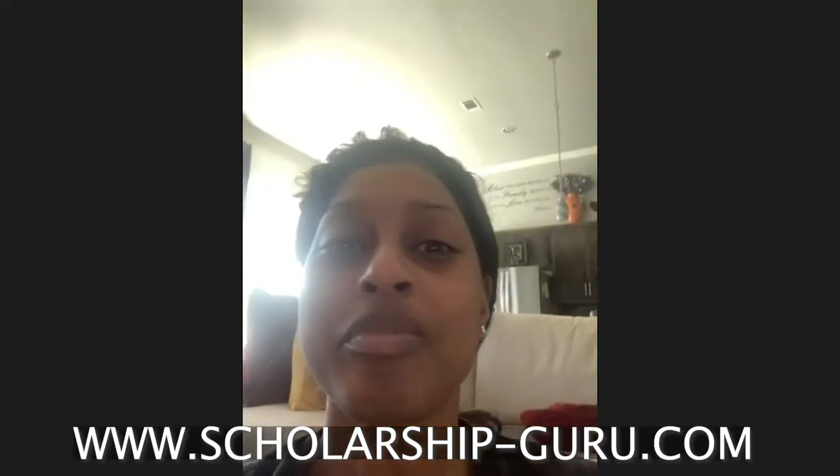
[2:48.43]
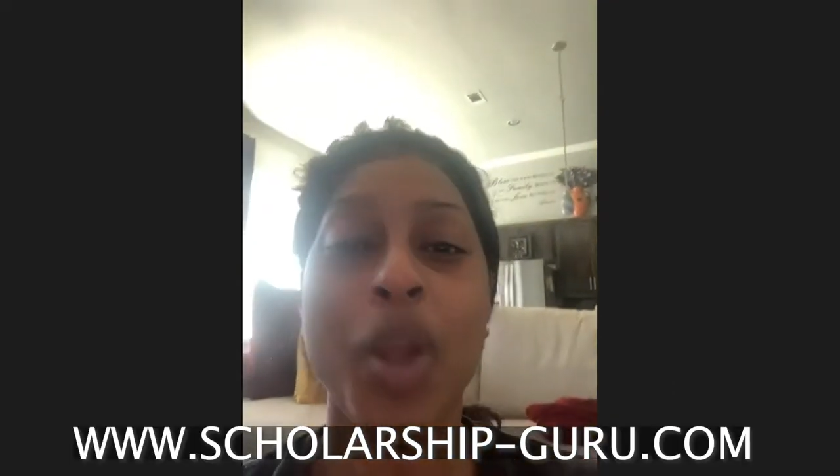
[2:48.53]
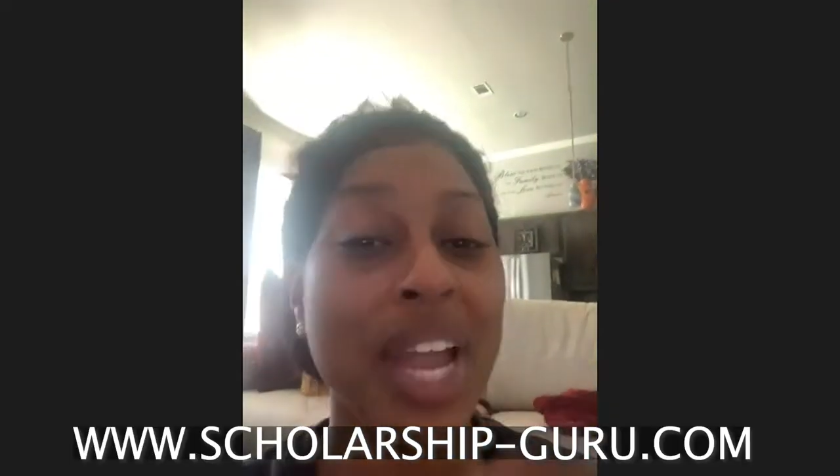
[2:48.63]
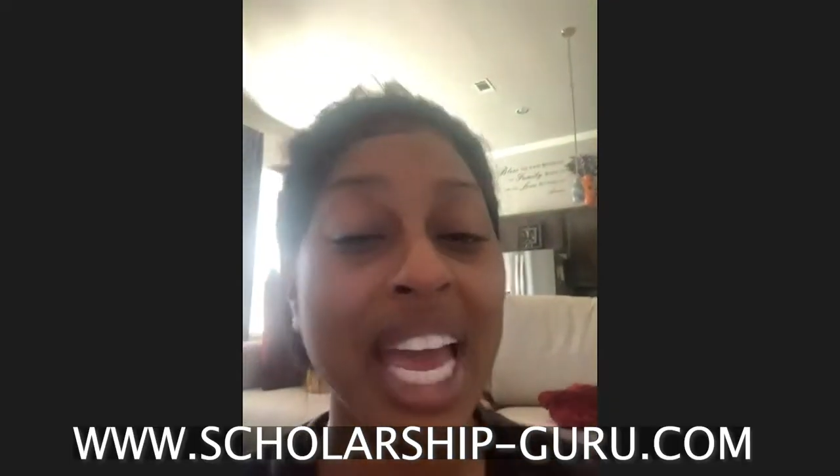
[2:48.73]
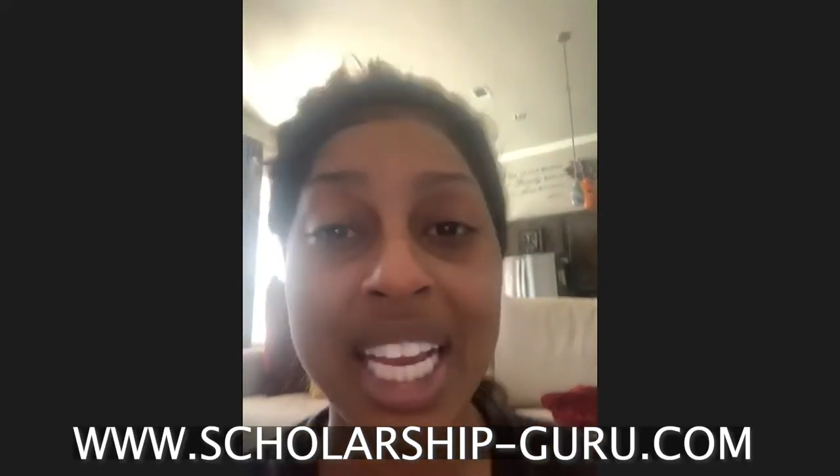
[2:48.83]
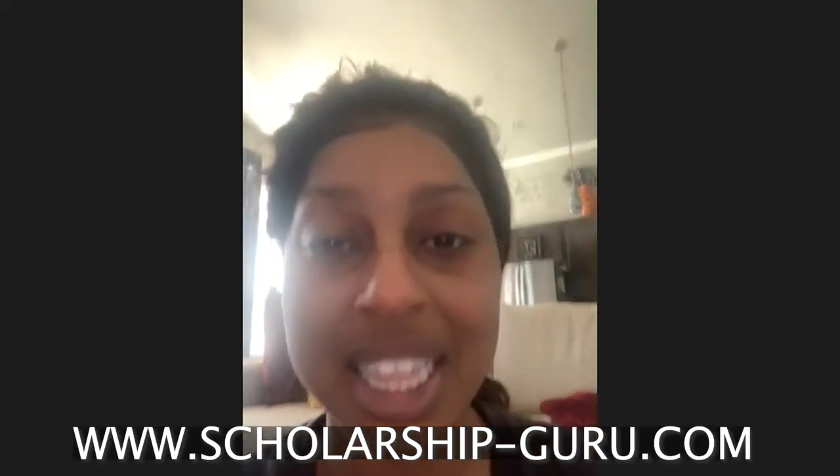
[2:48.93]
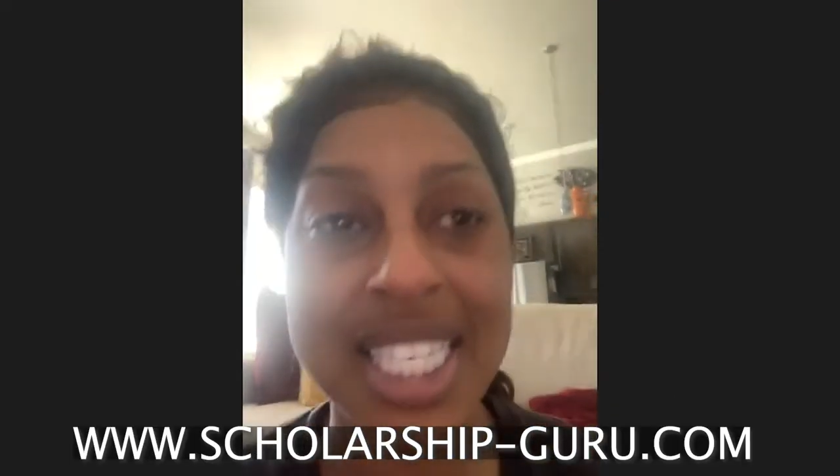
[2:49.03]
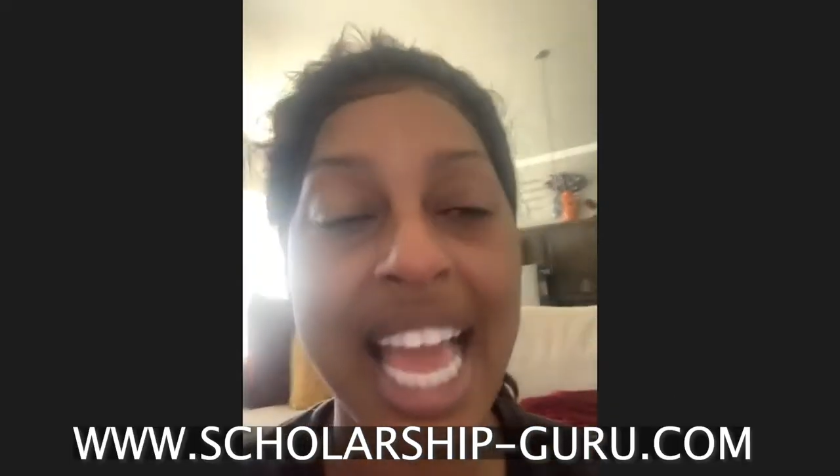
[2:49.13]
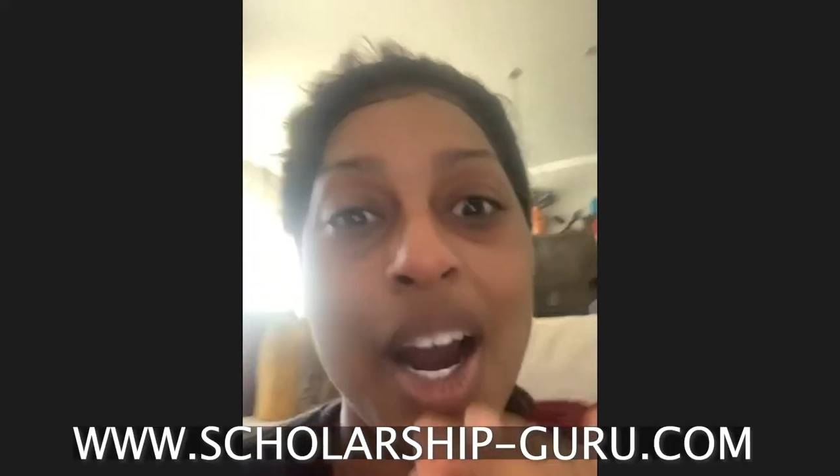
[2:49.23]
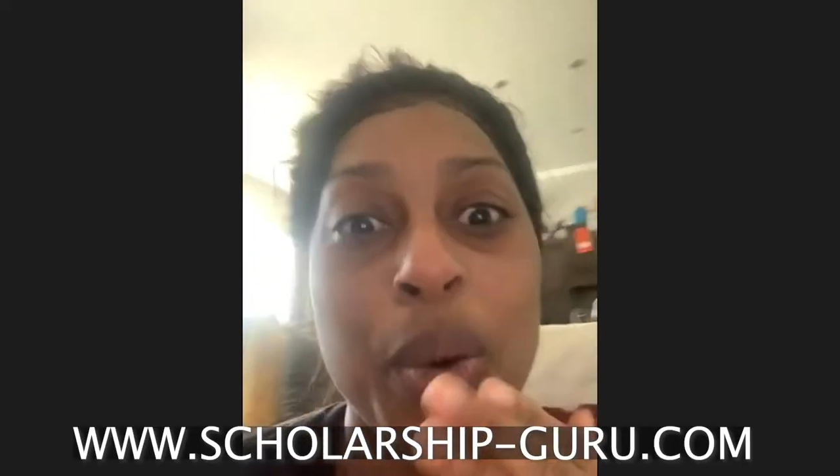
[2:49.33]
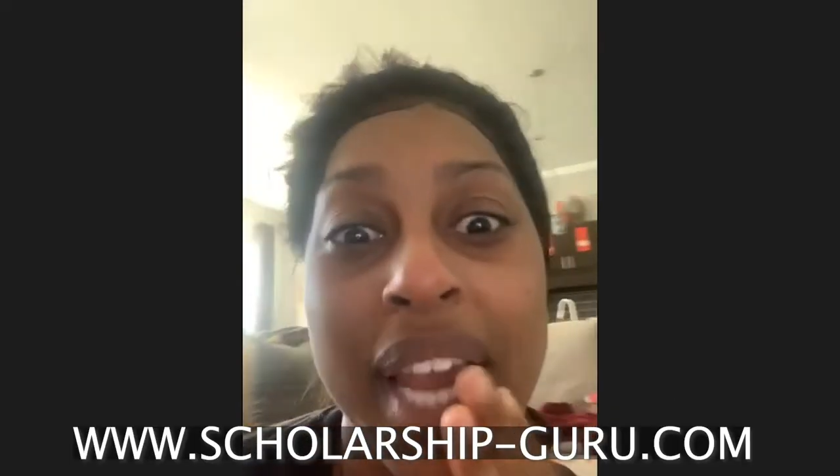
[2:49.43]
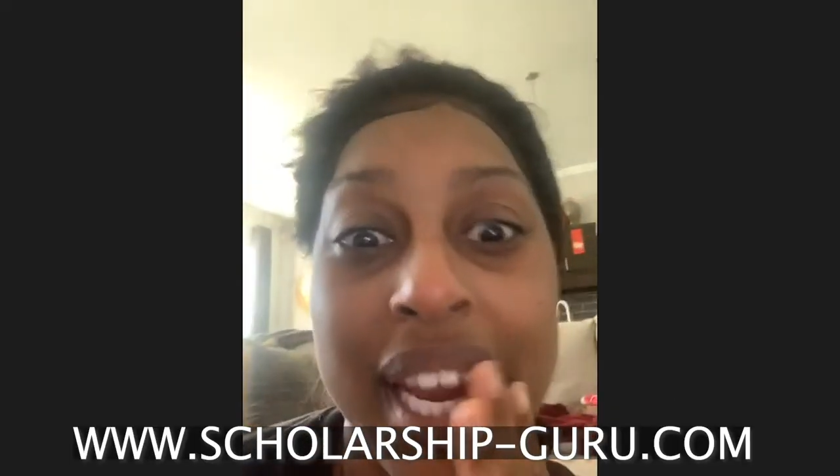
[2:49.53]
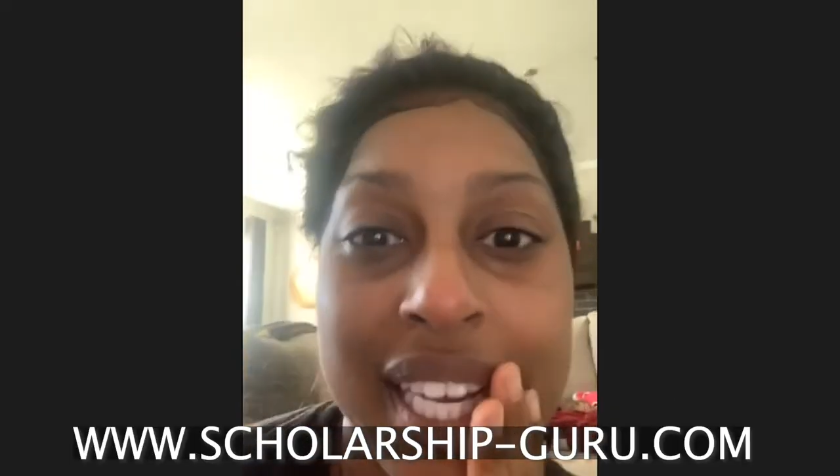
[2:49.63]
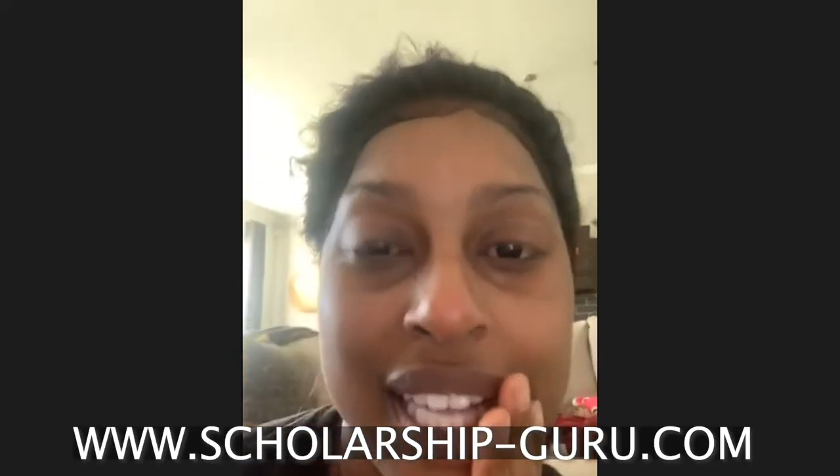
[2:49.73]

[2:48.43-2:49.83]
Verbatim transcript: we got to get this out. We got to get